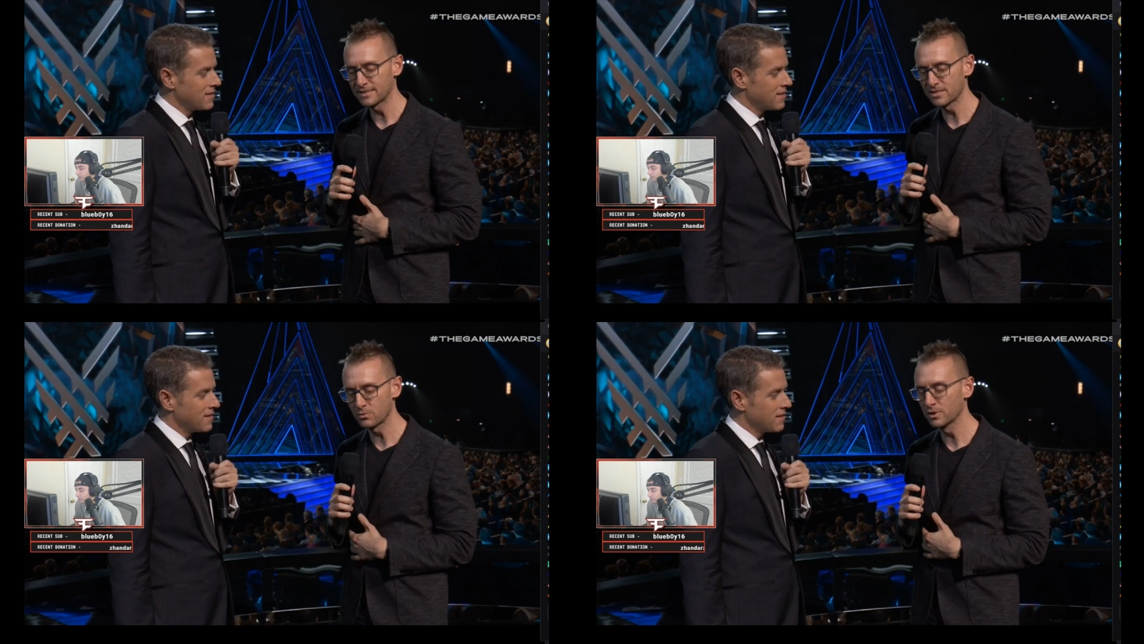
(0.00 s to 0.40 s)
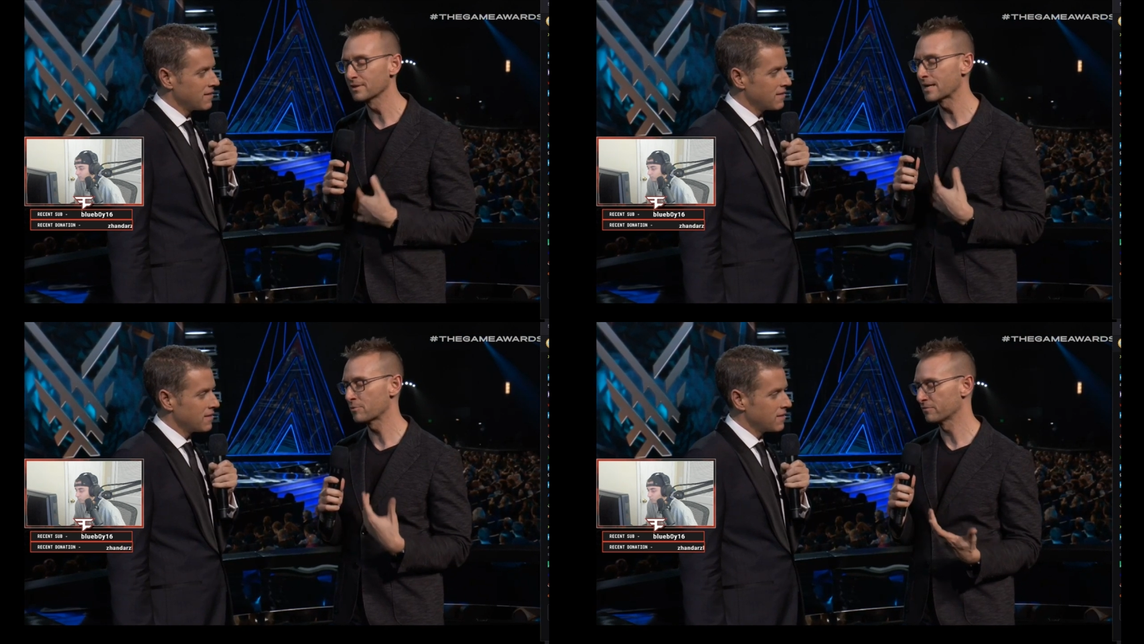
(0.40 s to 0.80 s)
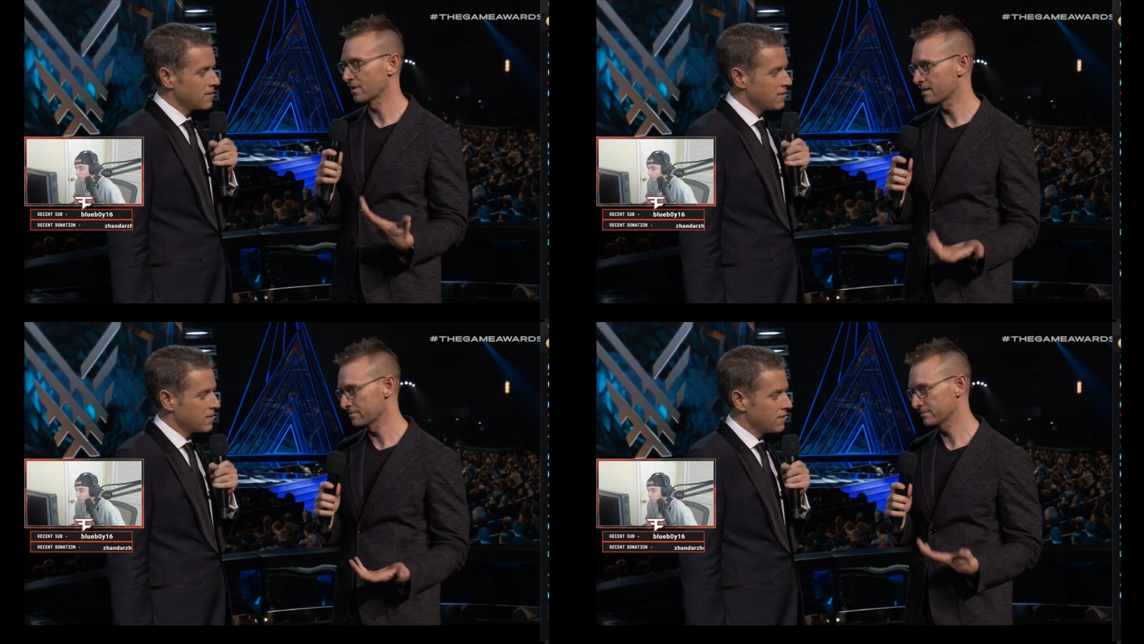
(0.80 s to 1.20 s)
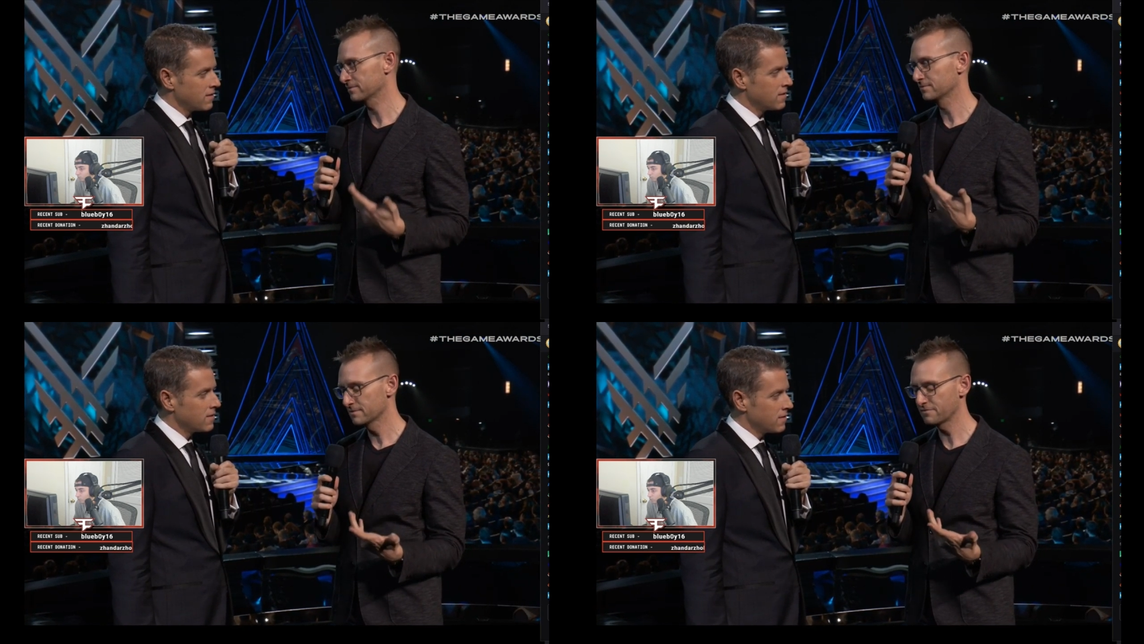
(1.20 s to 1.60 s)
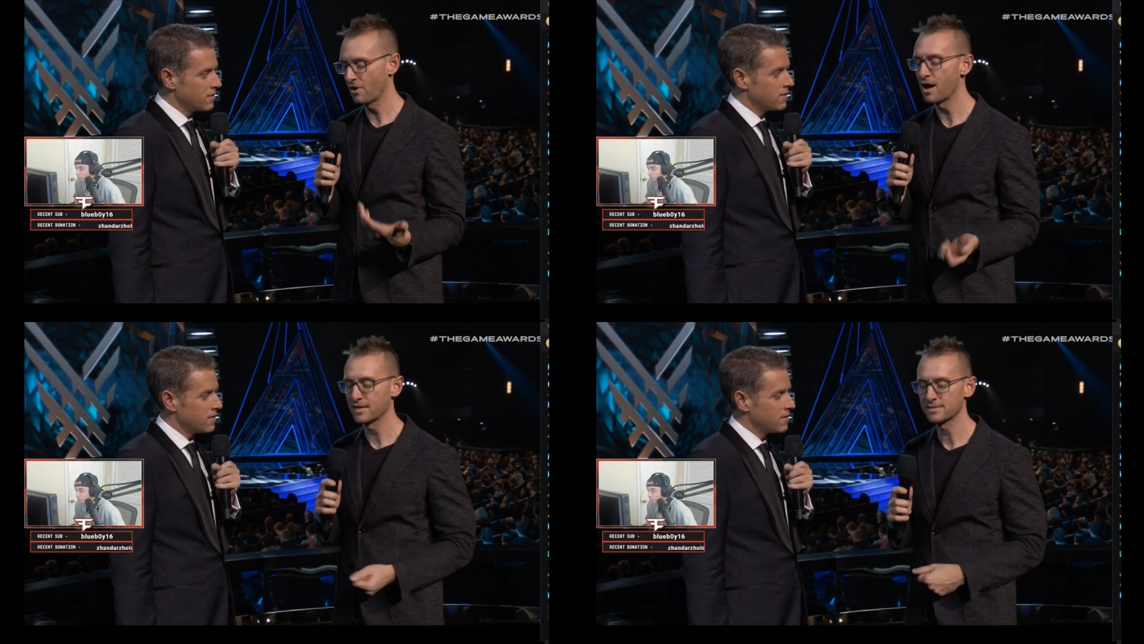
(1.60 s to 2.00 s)
Speaker 1: Now, this is a real labor
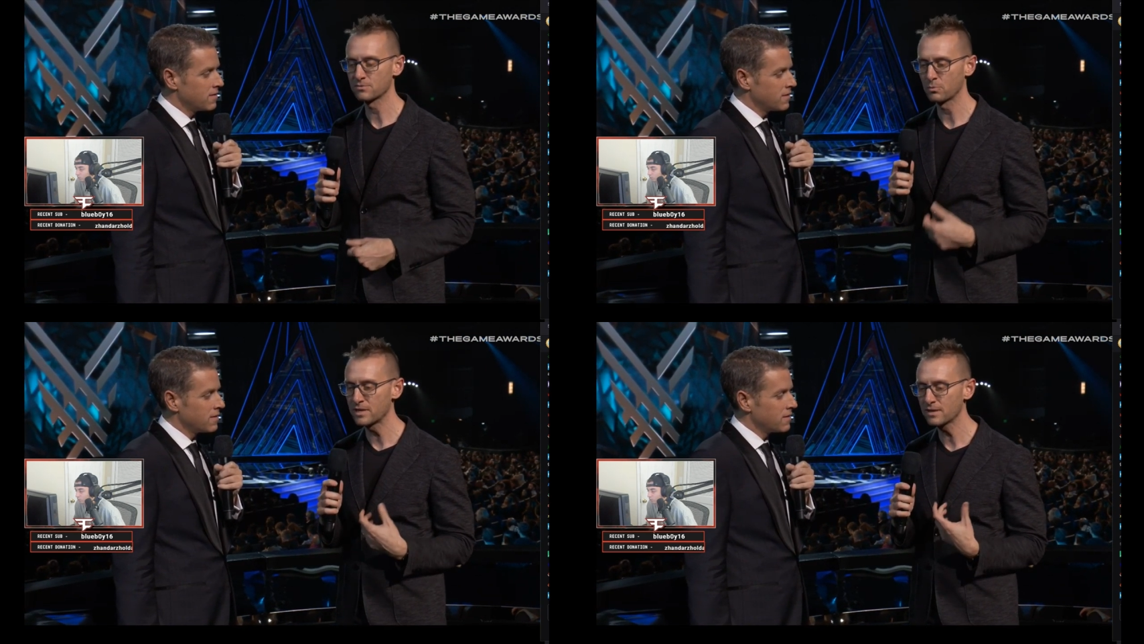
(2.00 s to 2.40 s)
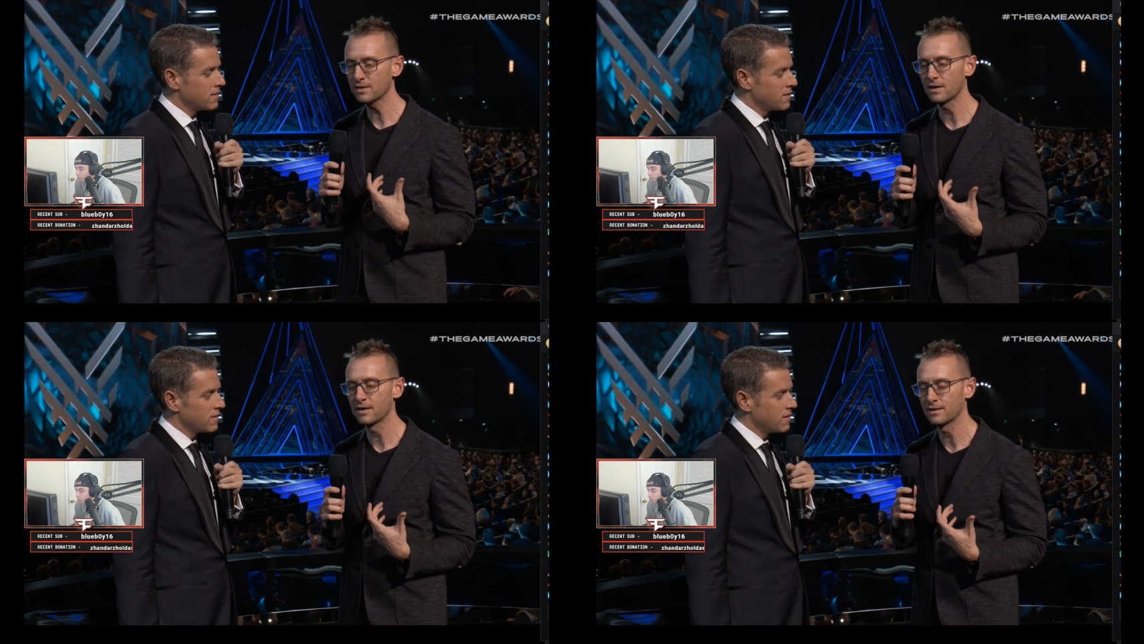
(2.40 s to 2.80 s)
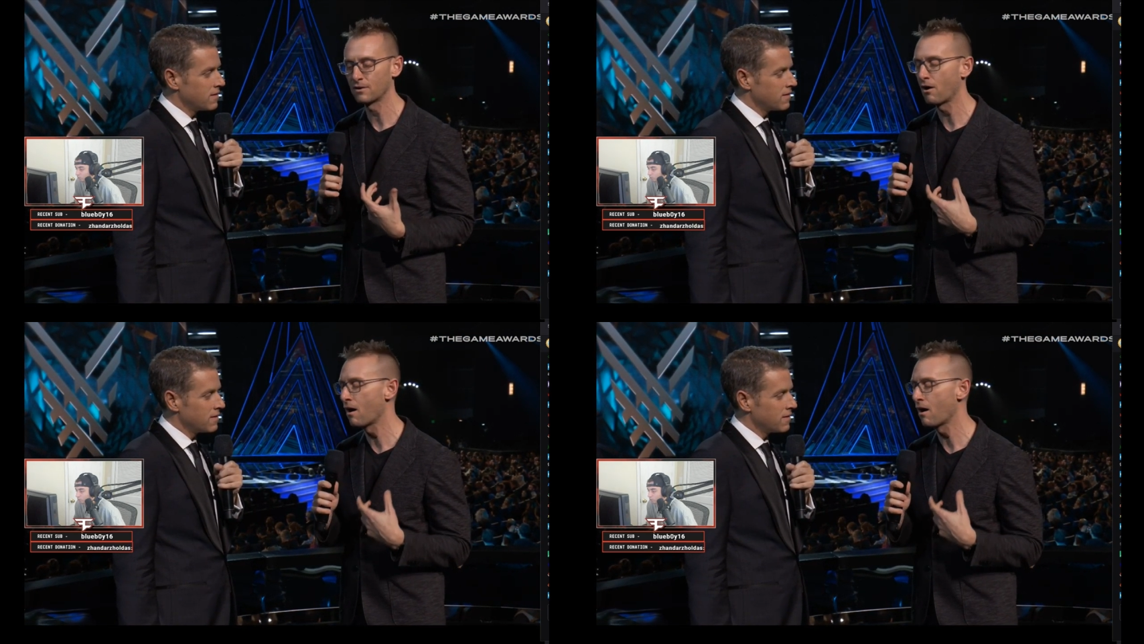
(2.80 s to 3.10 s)
of love for us.